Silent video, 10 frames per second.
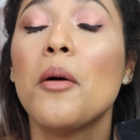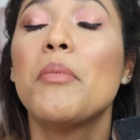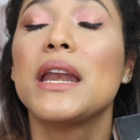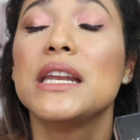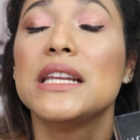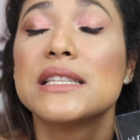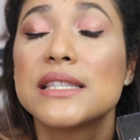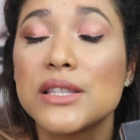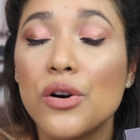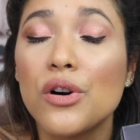but it
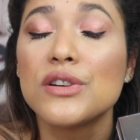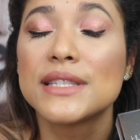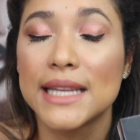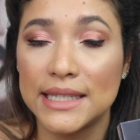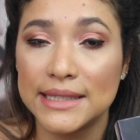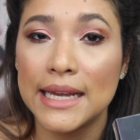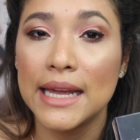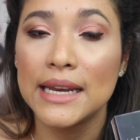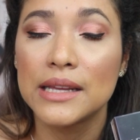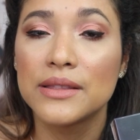is so
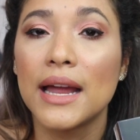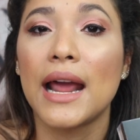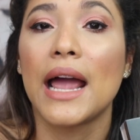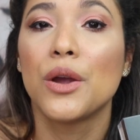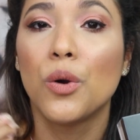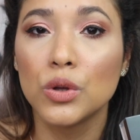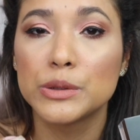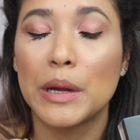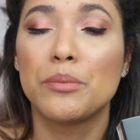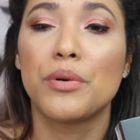scented that I
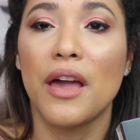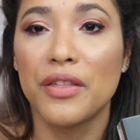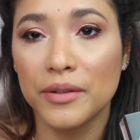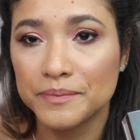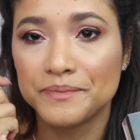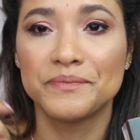hold my breath.